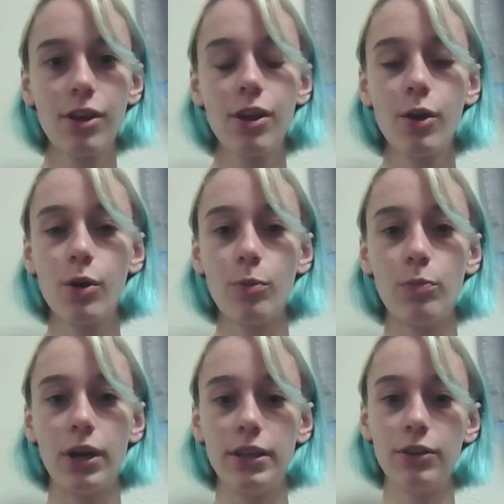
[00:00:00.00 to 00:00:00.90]
But you
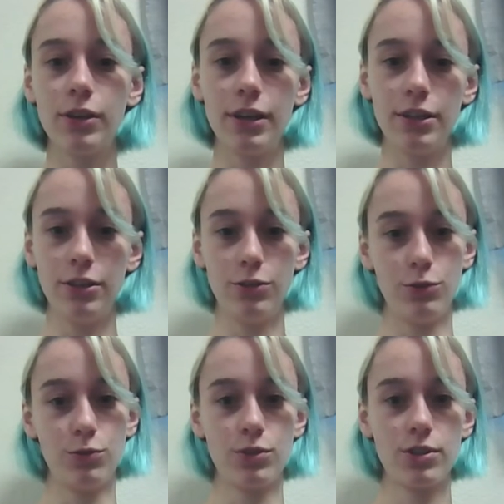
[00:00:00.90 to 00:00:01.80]
can
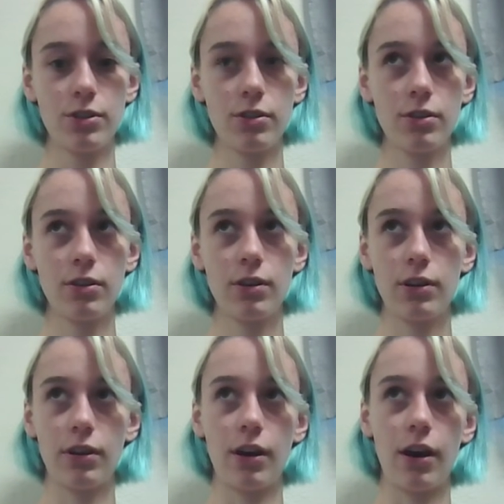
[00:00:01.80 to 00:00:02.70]
use
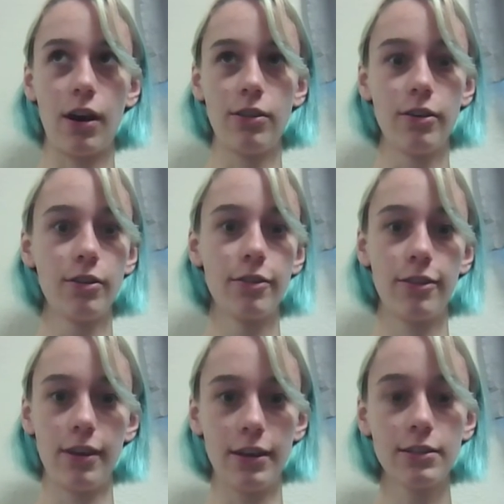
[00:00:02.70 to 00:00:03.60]
other
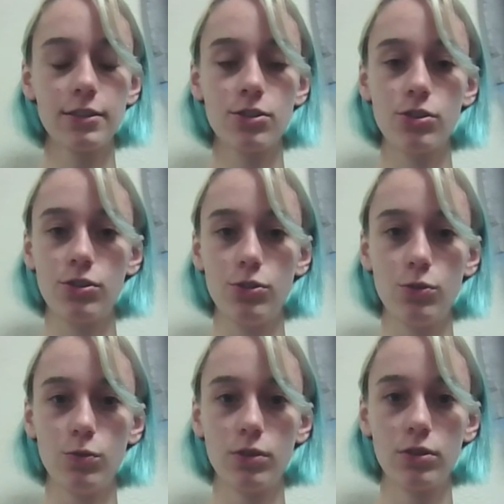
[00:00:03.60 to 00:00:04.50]
things to
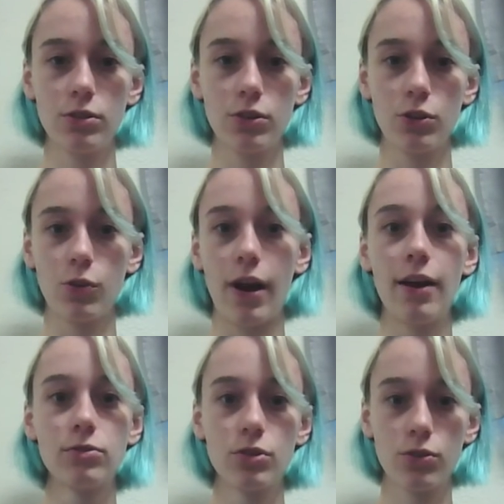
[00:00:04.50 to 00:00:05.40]
ground
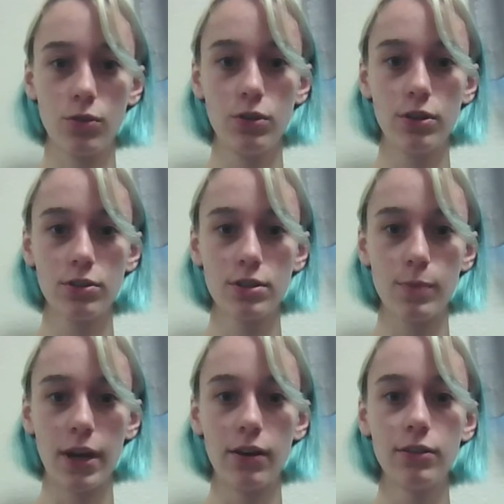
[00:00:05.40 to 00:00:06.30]
through your smell,
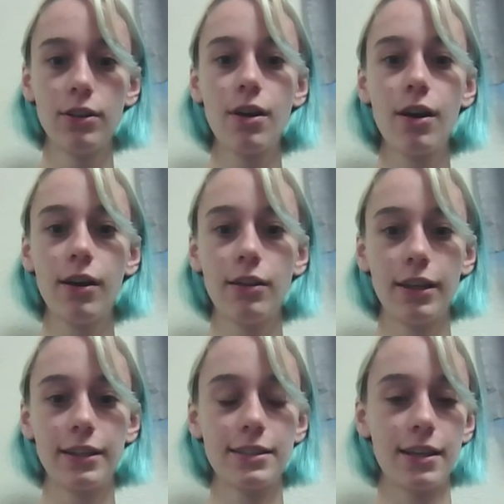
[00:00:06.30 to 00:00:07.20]
like
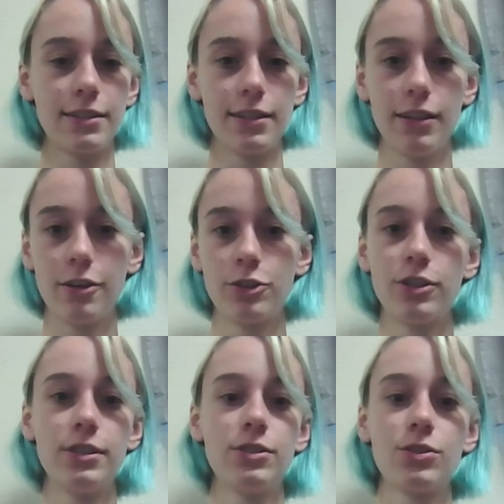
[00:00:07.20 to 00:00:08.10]
scented
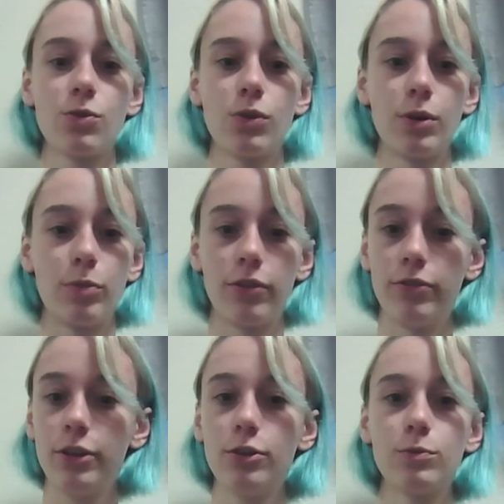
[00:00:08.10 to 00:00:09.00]
lotions or
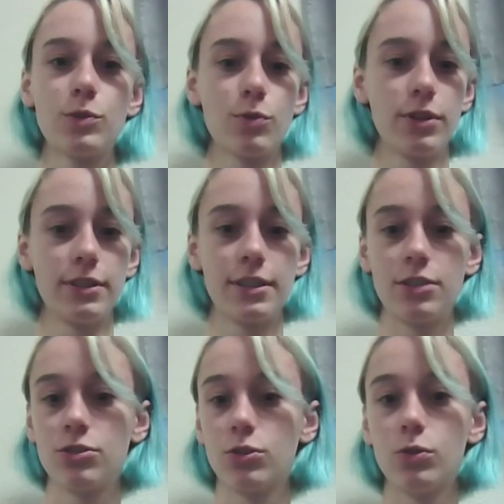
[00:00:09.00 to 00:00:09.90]
perfumes or essential
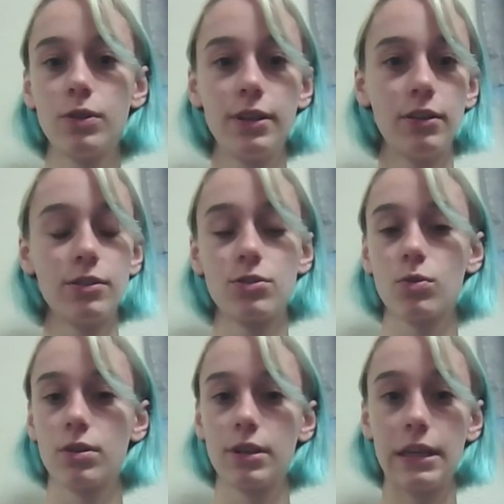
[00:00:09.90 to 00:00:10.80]
oils or
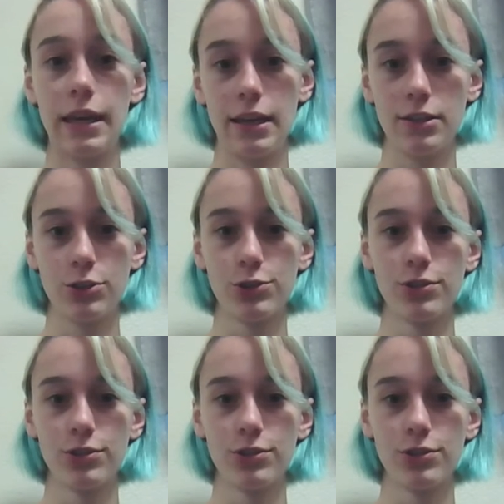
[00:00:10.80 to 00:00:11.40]
candles,